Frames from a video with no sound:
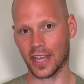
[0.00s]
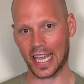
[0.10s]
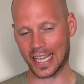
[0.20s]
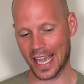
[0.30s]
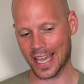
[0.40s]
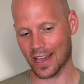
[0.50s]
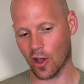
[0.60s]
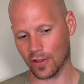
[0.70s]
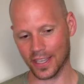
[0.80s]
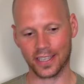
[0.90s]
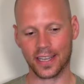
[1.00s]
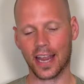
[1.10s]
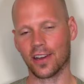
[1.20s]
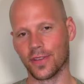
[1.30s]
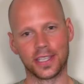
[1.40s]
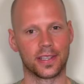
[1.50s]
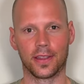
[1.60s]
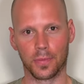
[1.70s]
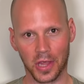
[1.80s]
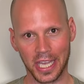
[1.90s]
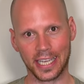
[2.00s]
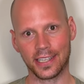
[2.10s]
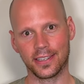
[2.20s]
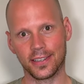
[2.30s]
the AK on the entire face of the planet.